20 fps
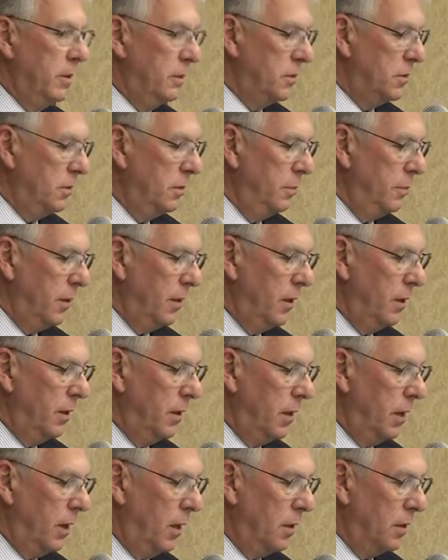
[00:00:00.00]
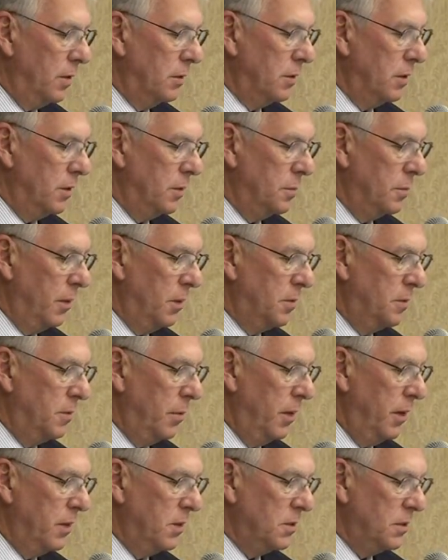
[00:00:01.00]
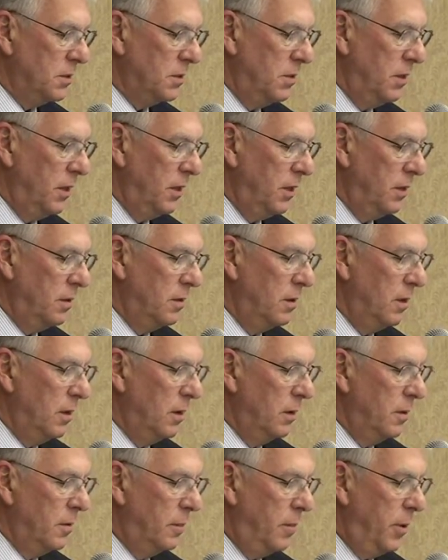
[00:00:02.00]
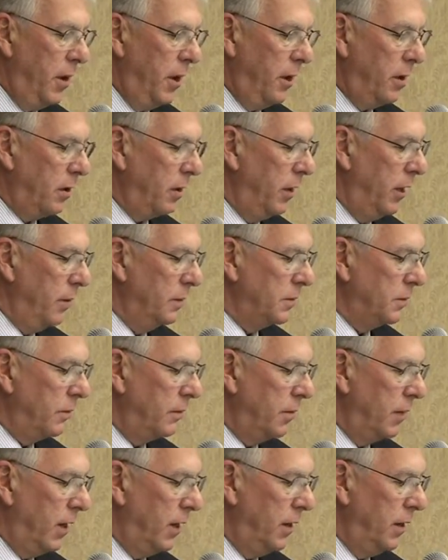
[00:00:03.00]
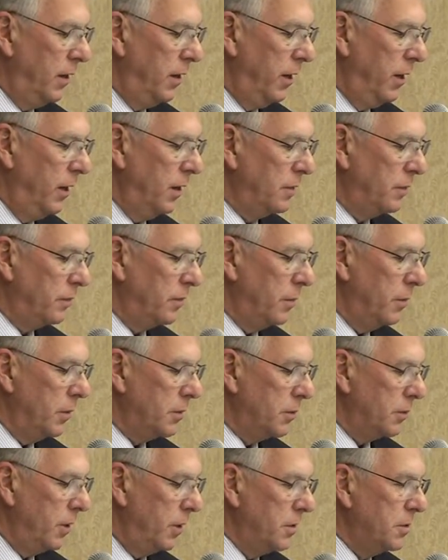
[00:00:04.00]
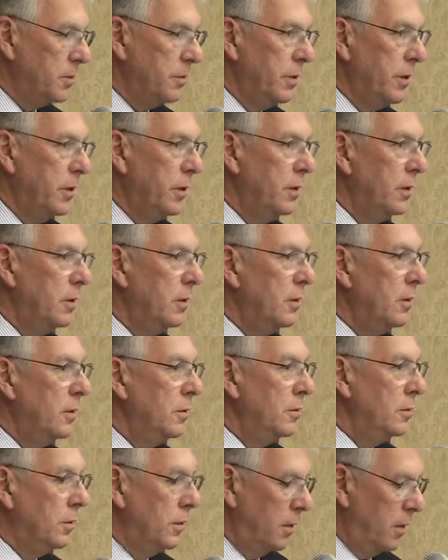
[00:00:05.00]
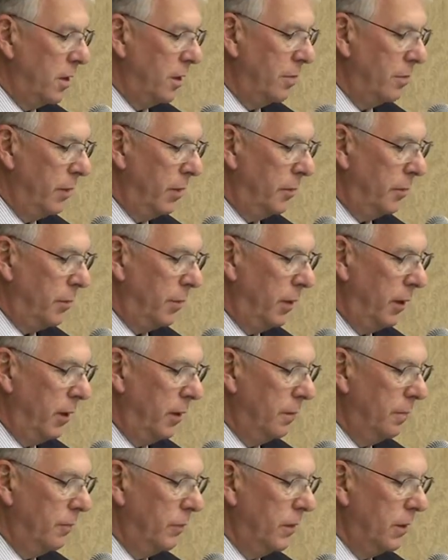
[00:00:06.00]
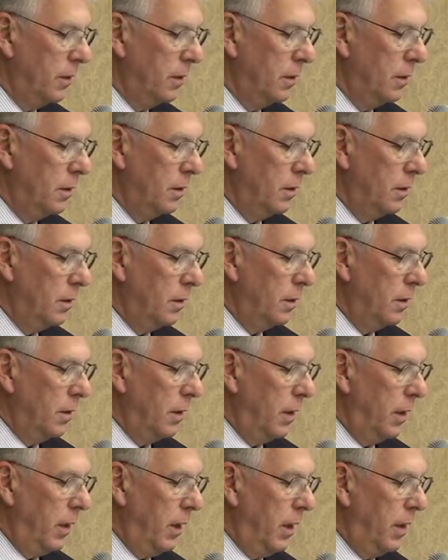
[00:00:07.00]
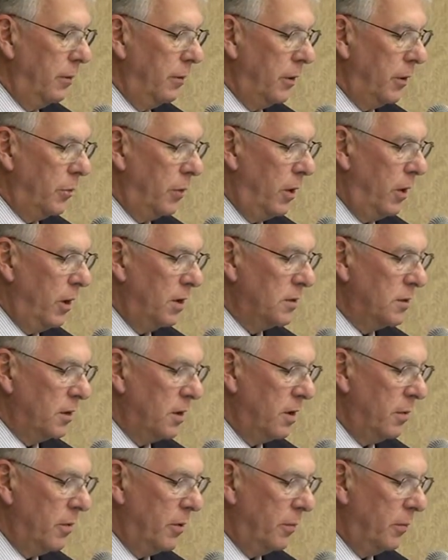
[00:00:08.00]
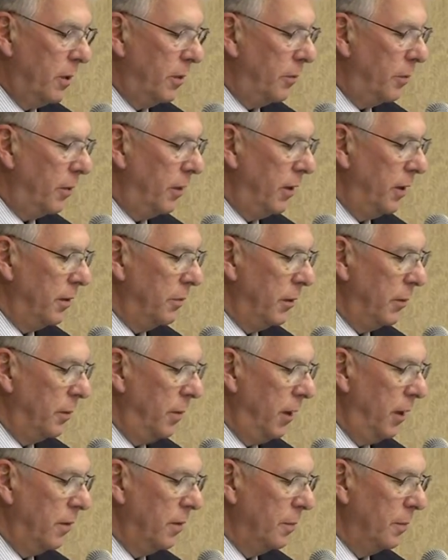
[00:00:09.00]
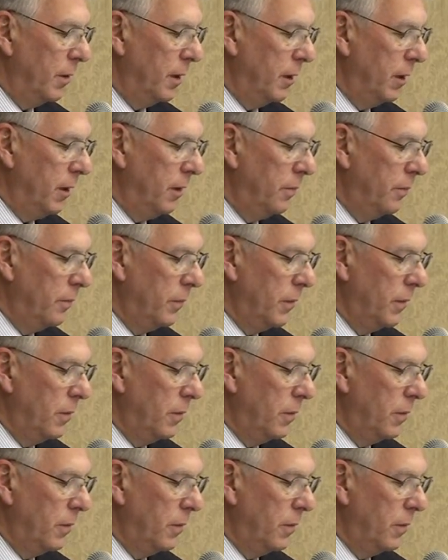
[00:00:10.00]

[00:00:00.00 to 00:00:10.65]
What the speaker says: gives $2 billion and as much money as is needed to pay claims for 90 days from the Treasury to the government plan, and it requires the government-run plan to repay the money